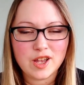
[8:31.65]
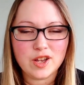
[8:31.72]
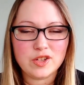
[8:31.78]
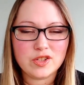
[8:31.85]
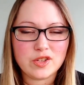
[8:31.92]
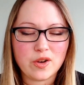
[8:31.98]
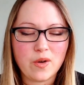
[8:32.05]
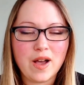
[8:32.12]

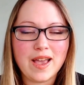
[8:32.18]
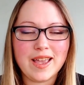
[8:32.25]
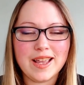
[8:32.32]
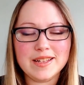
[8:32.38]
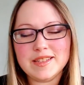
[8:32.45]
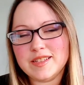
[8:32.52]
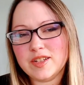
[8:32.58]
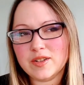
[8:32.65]
So
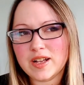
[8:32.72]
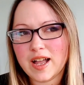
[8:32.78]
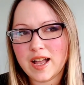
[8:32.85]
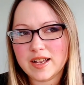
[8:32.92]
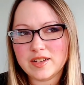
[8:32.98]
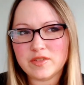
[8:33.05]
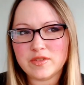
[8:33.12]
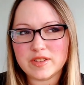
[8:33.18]
it still
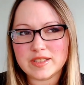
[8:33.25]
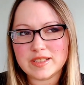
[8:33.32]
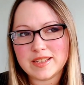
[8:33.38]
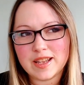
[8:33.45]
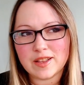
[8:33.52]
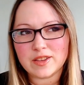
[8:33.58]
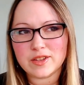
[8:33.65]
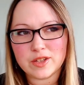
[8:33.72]
kind of is
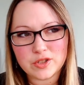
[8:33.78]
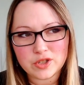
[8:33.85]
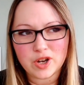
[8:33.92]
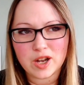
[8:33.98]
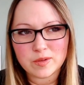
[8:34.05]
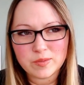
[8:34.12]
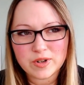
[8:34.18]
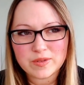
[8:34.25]
nail on
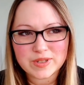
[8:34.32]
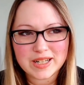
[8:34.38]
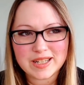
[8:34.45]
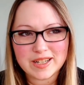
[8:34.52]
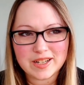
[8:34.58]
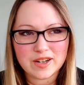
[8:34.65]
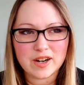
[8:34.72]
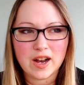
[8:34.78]
chalkboard when I
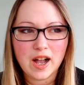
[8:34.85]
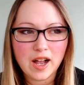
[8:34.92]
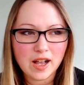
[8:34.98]
hear,